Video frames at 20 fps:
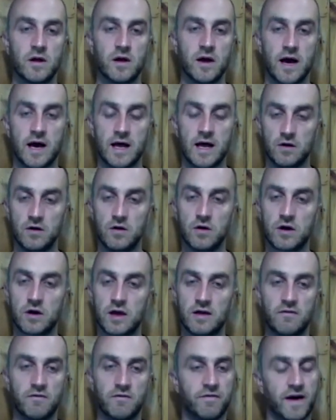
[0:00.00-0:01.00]
and
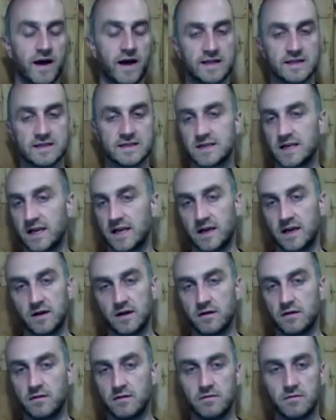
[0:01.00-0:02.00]
looking fancy
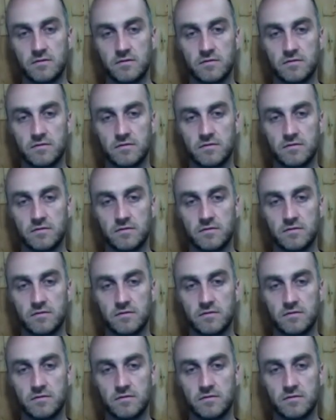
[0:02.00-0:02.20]
and